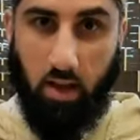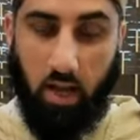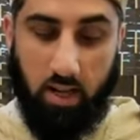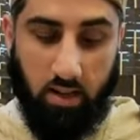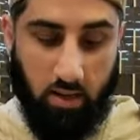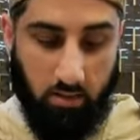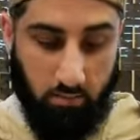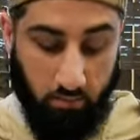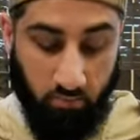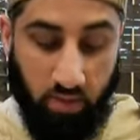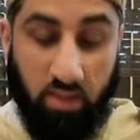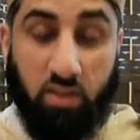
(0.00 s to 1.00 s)
And
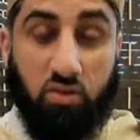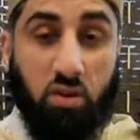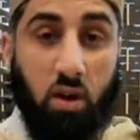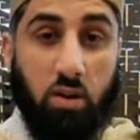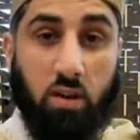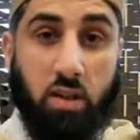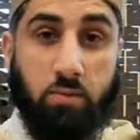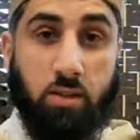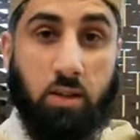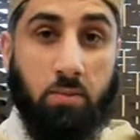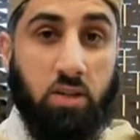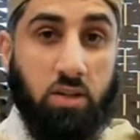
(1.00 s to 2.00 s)
in this regard, Allah subhanahu wa
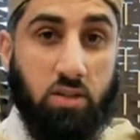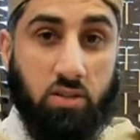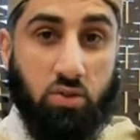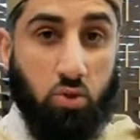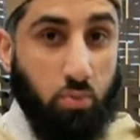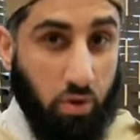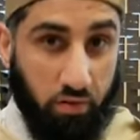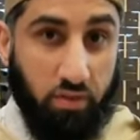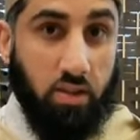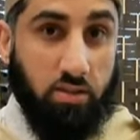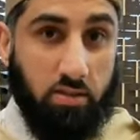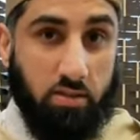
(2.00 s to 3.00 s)
ta'ala mentions two
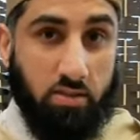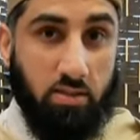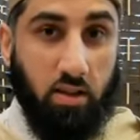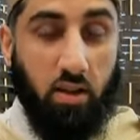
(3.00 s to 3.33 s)
prophets,